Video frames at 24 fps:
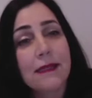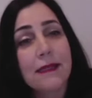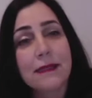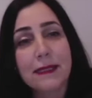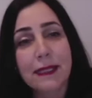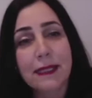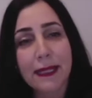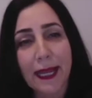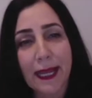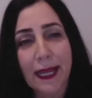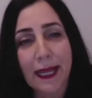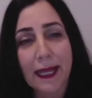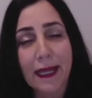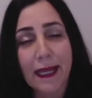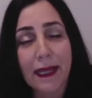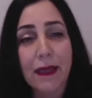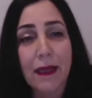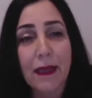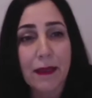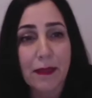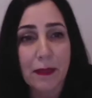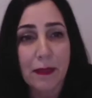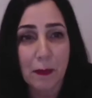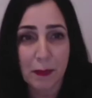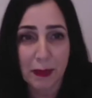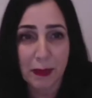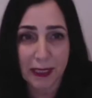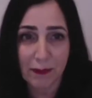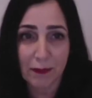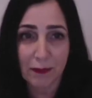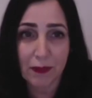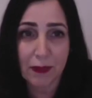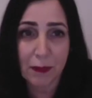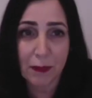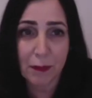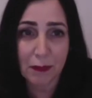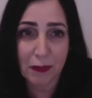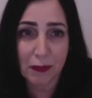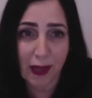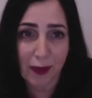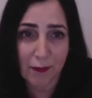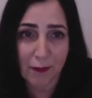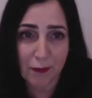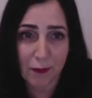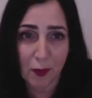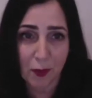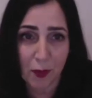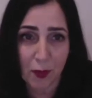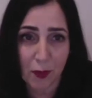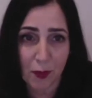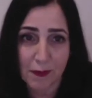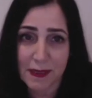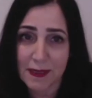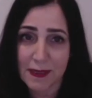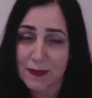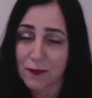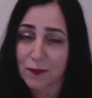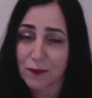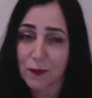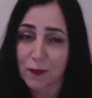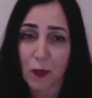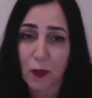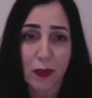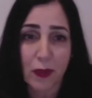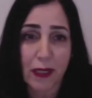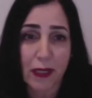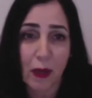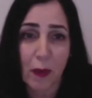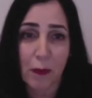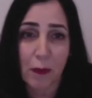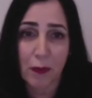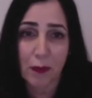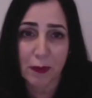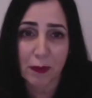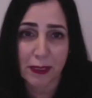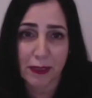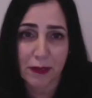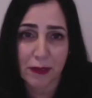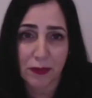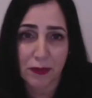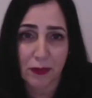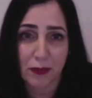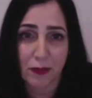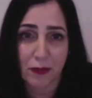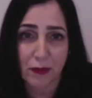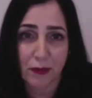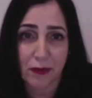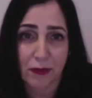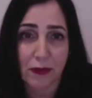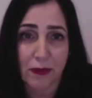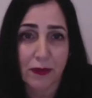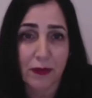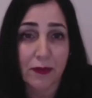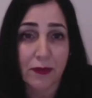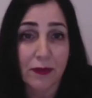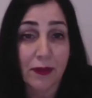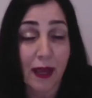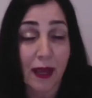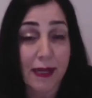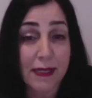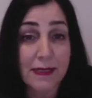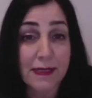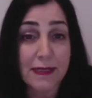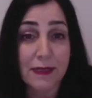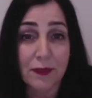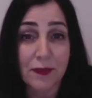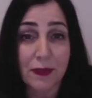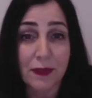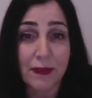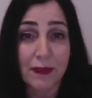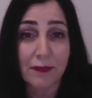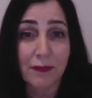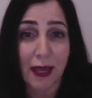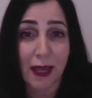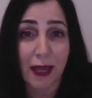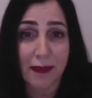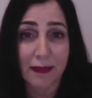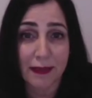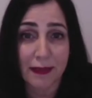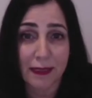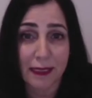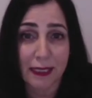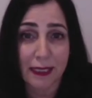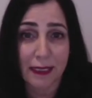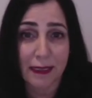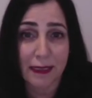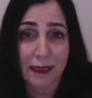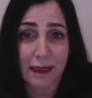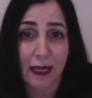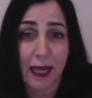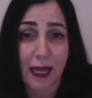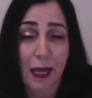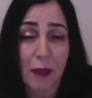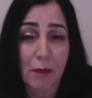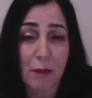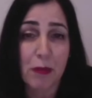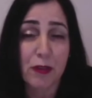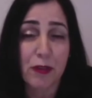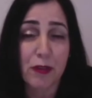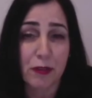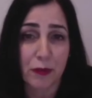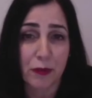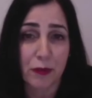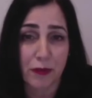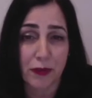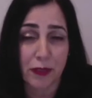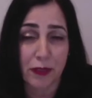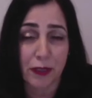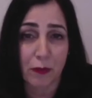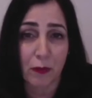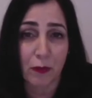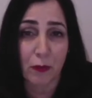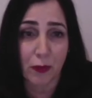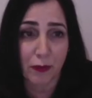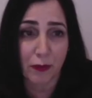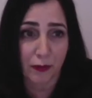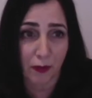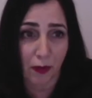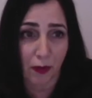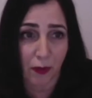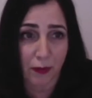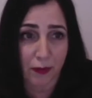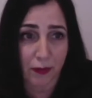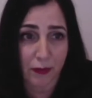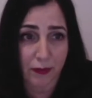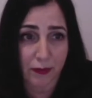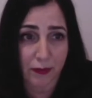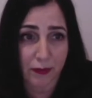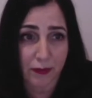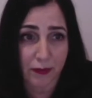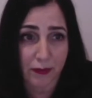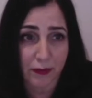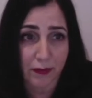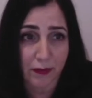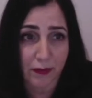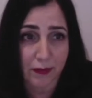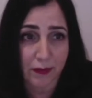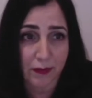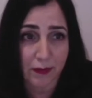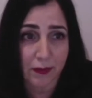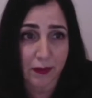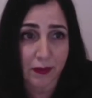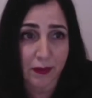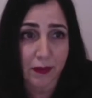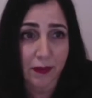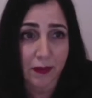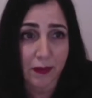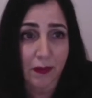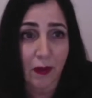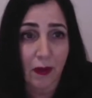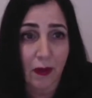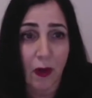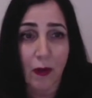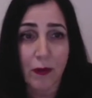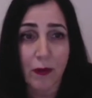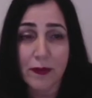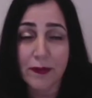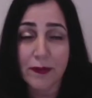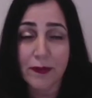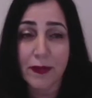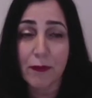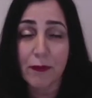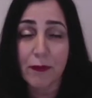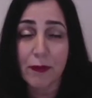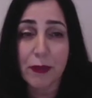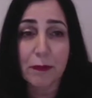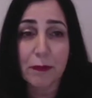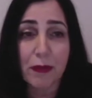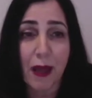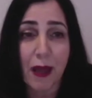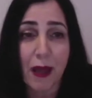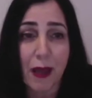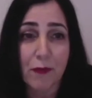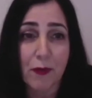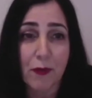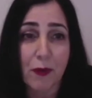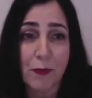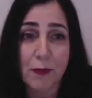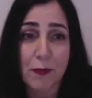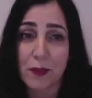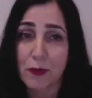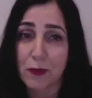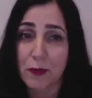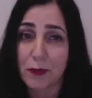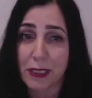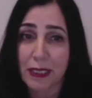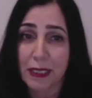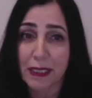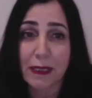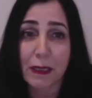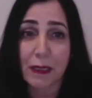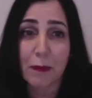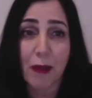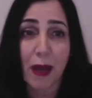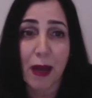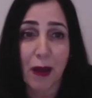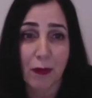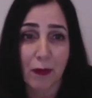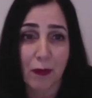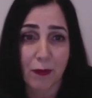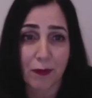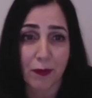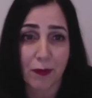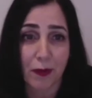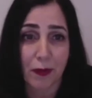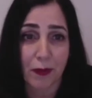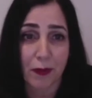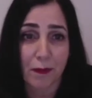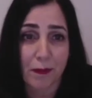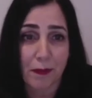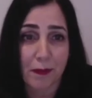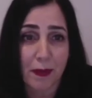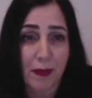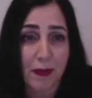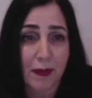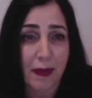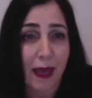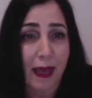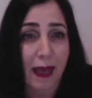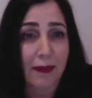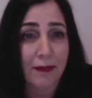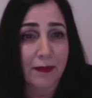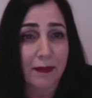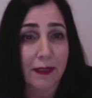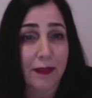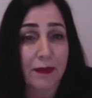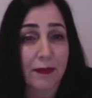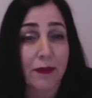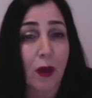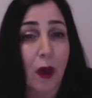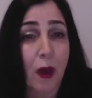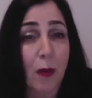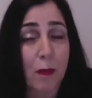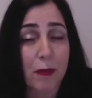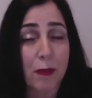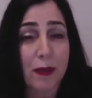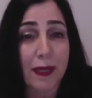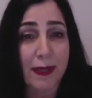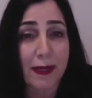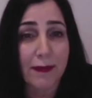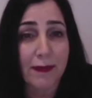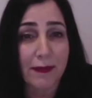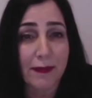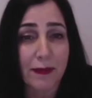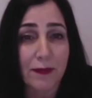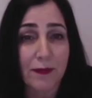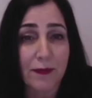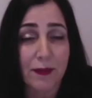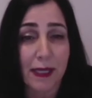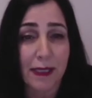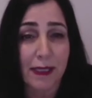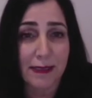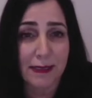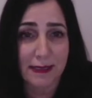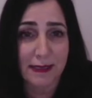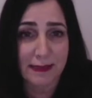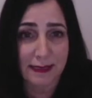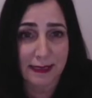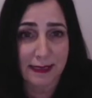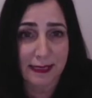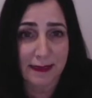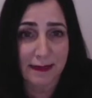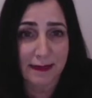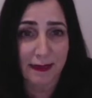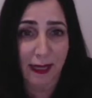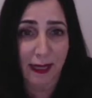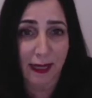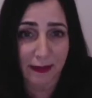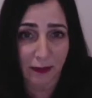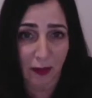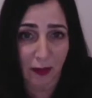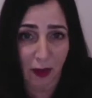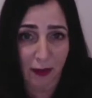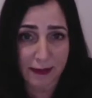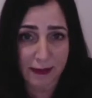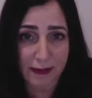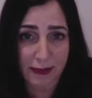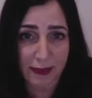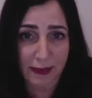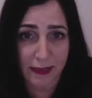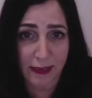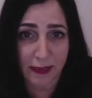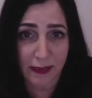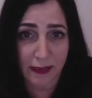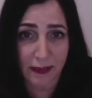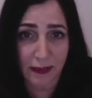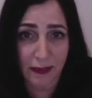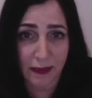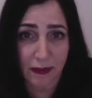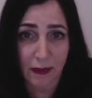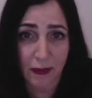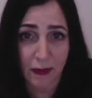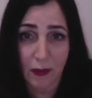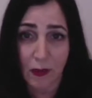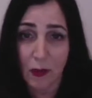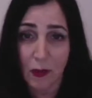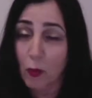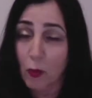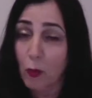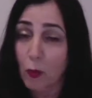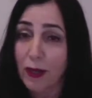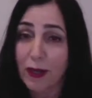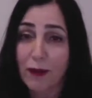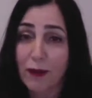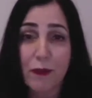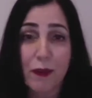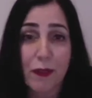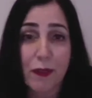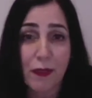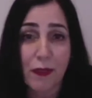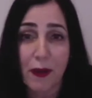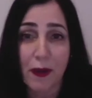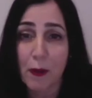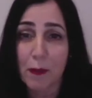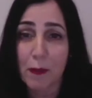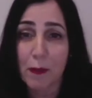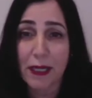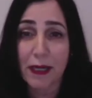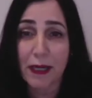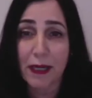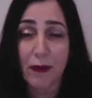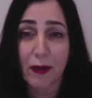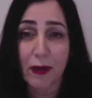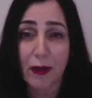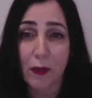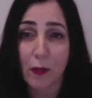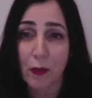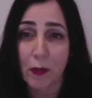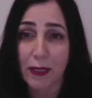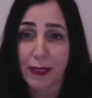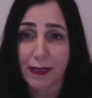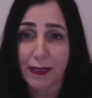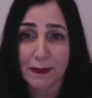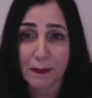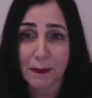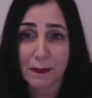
And today, the Benevolent Platform is fully operational scientifically validated, and producing results. Our discovery platform is uniquely powerful as it is comprehensive and disease agnostic. Whatever therapy area we